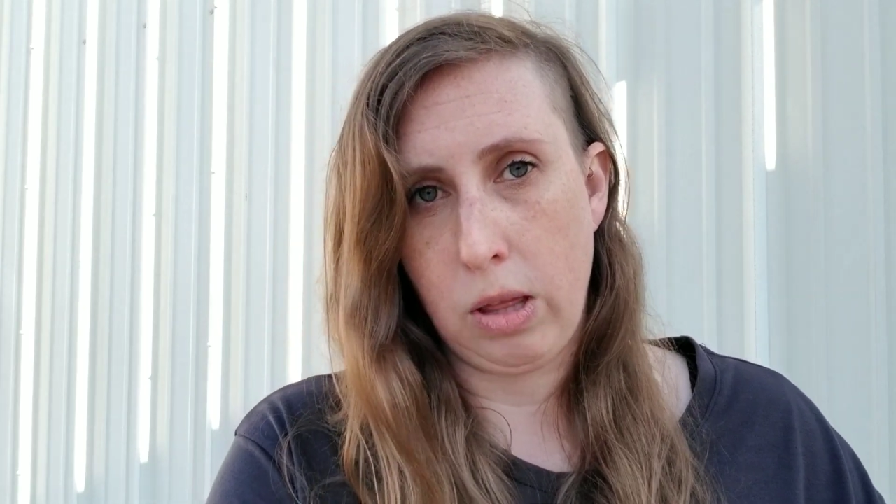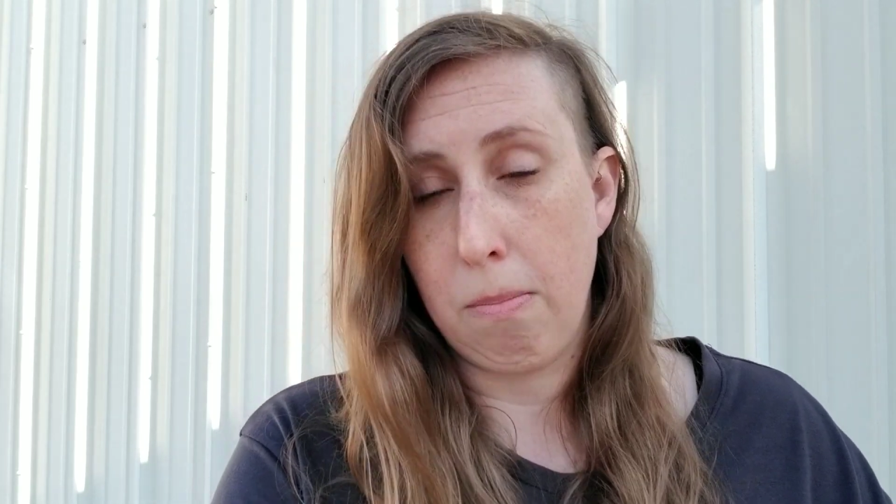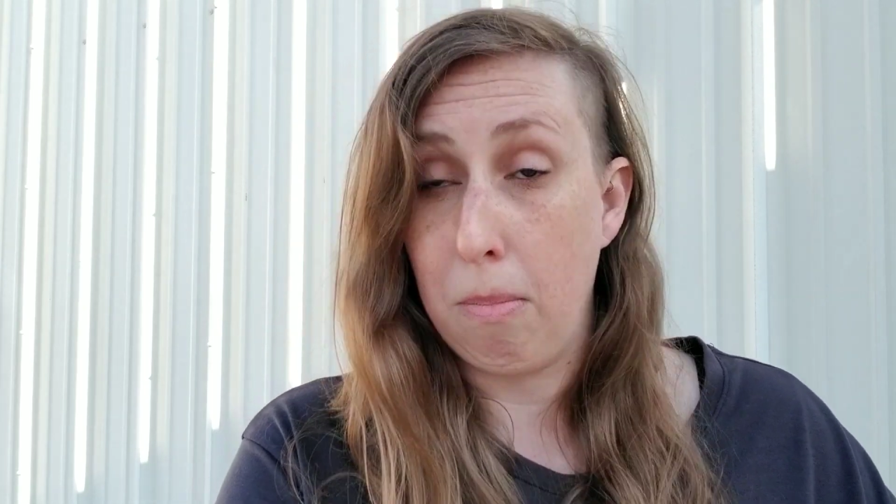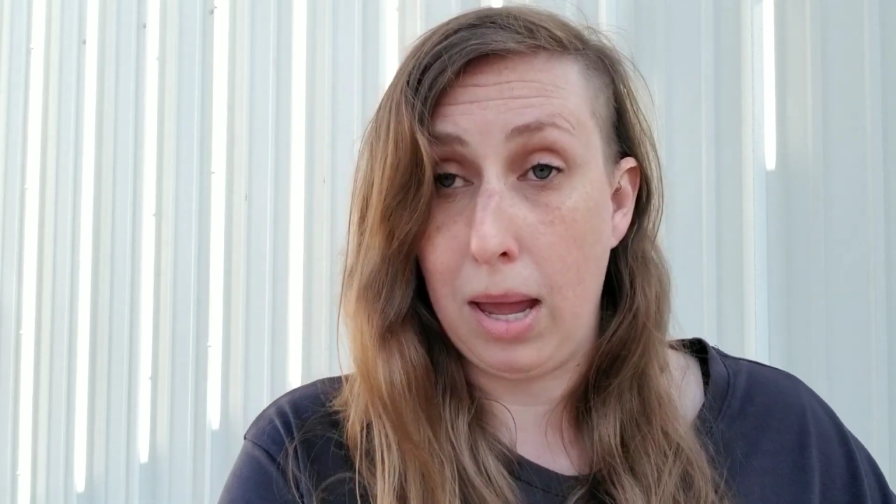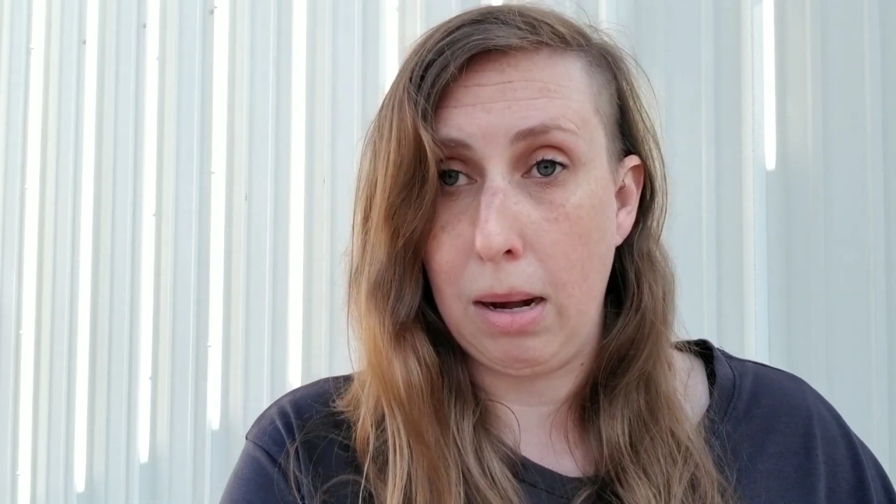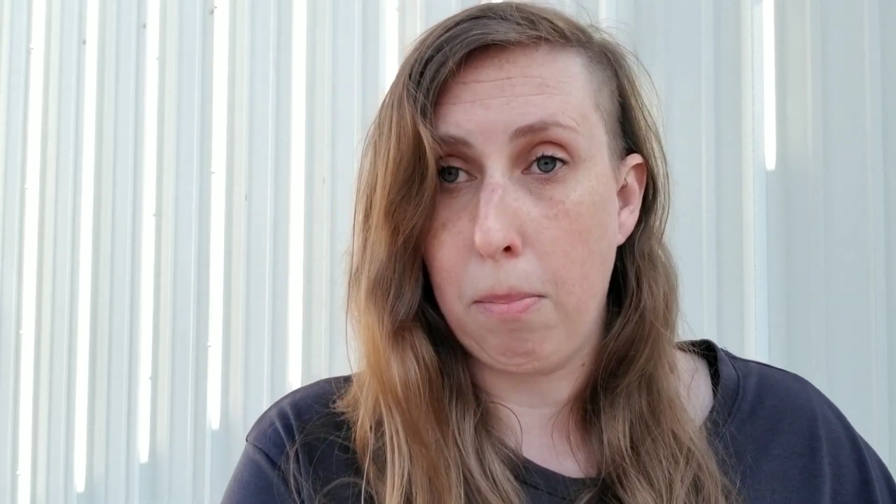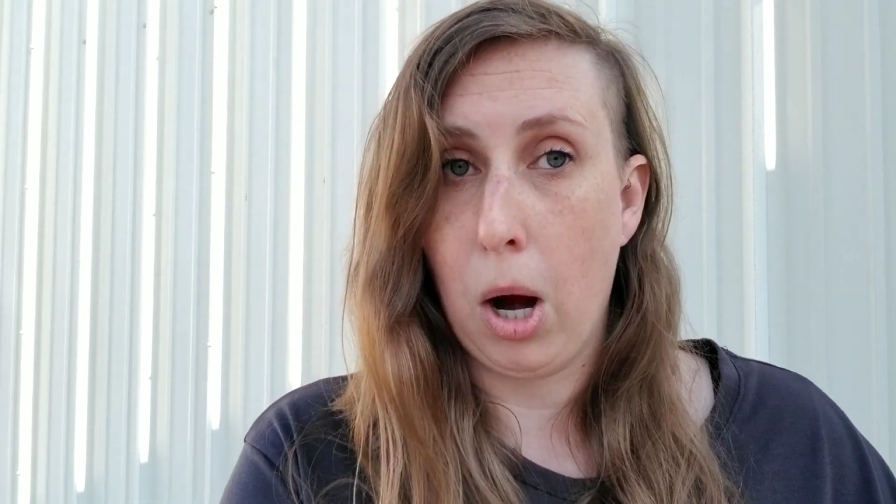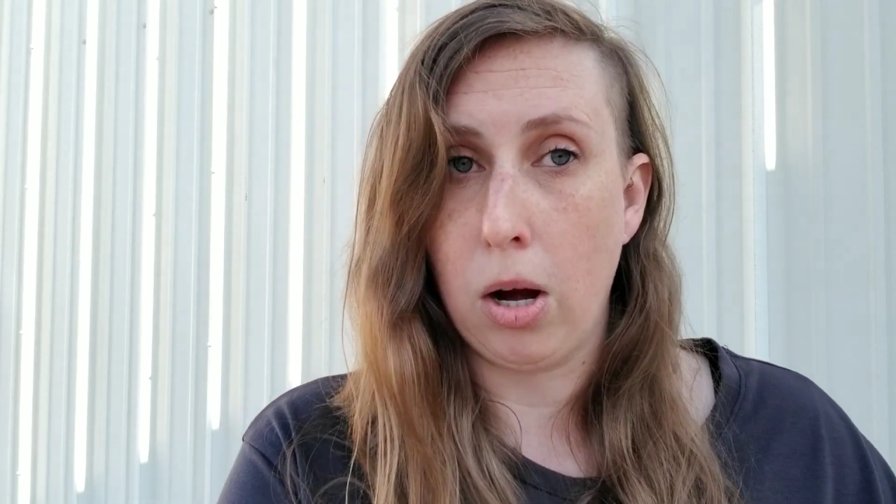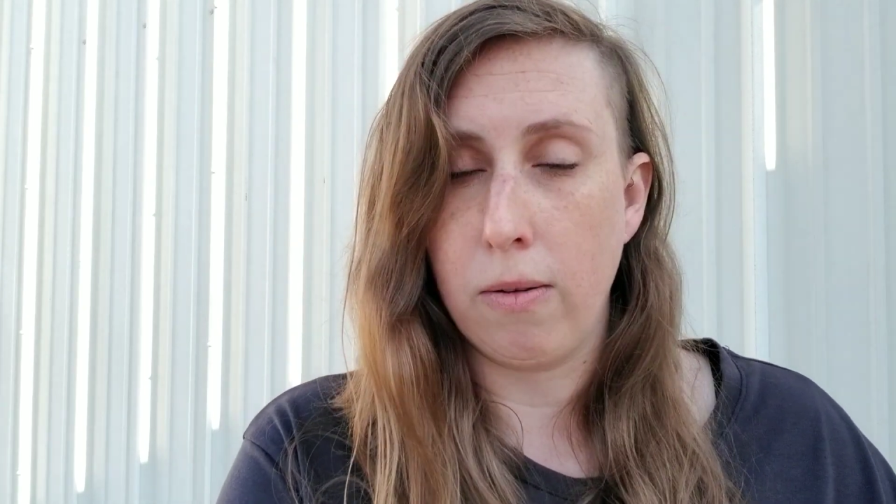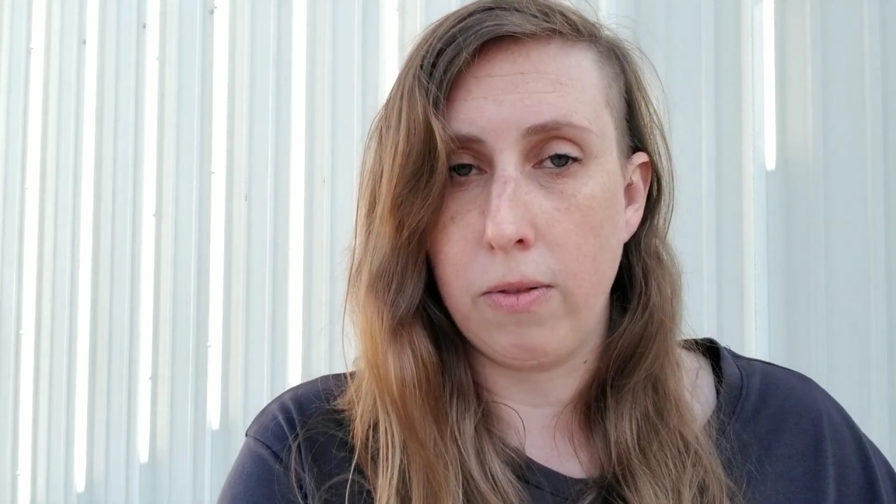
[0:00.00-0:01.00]
the main
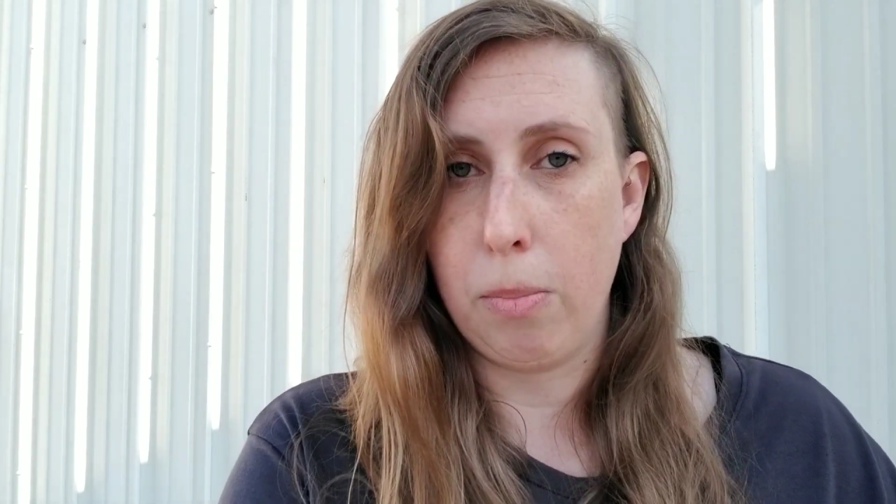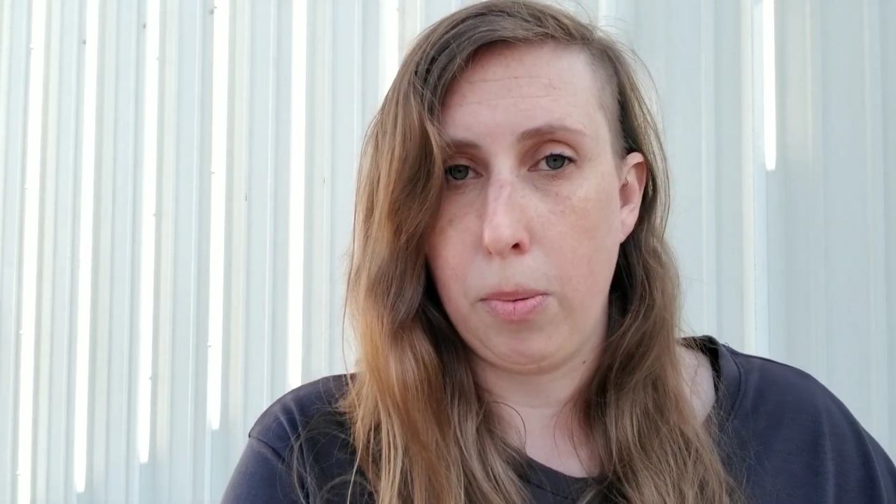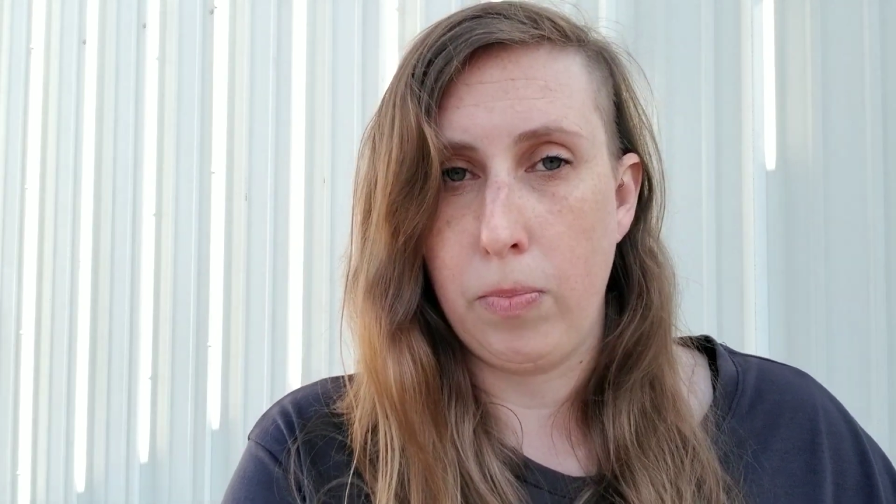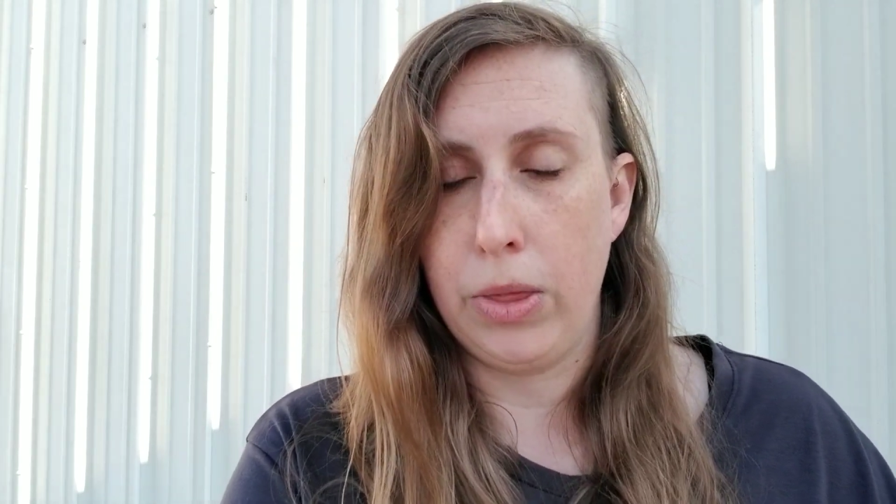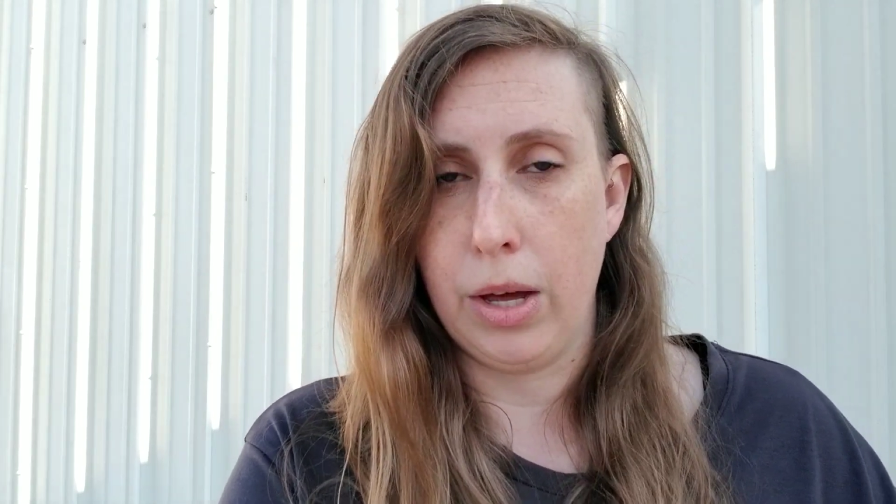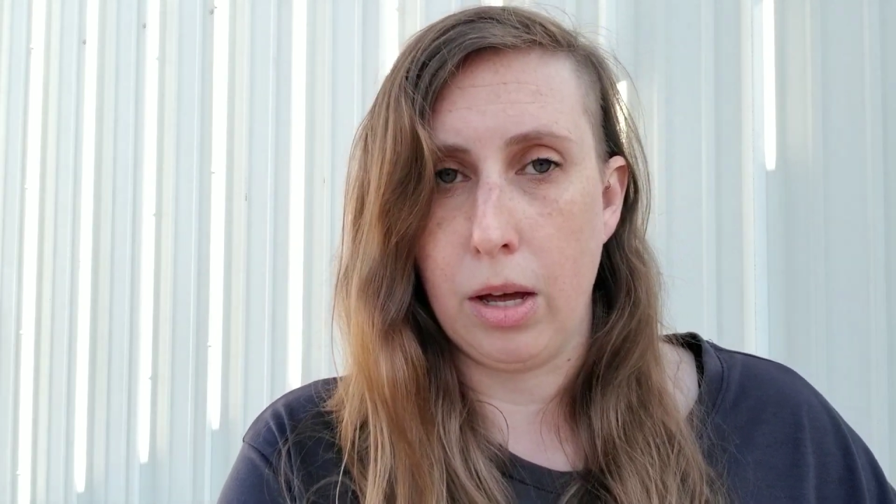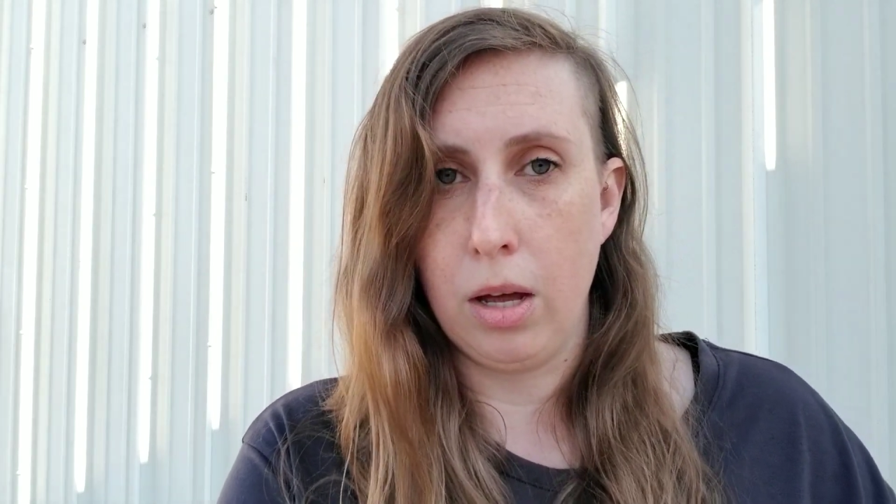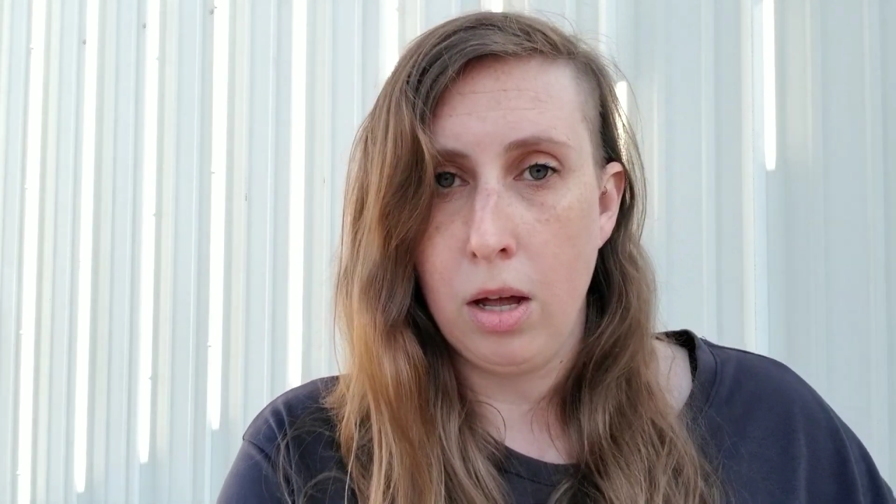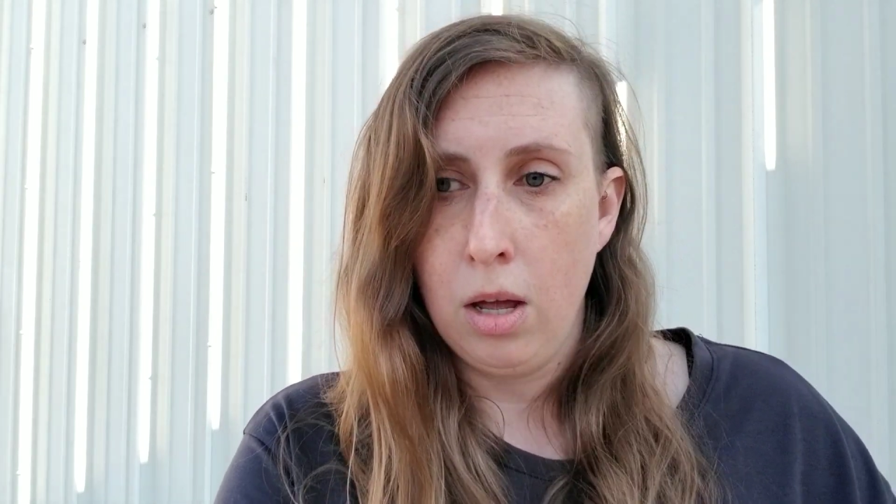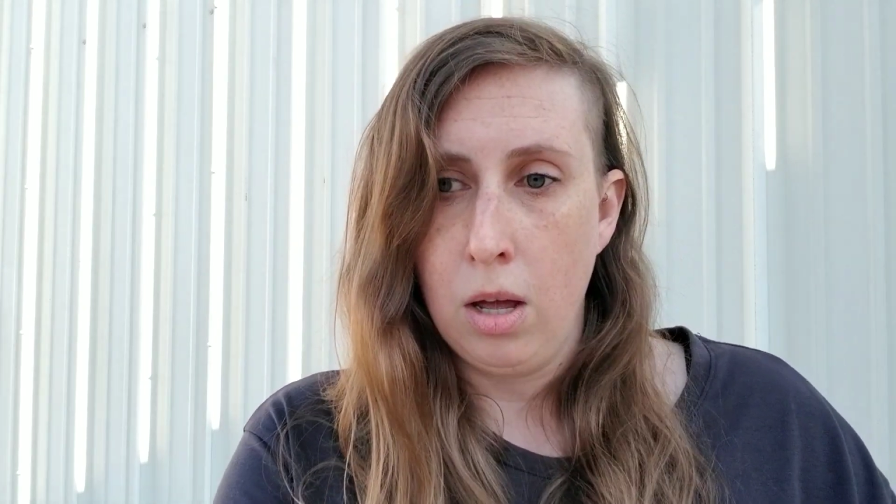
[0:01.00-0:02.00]
part of the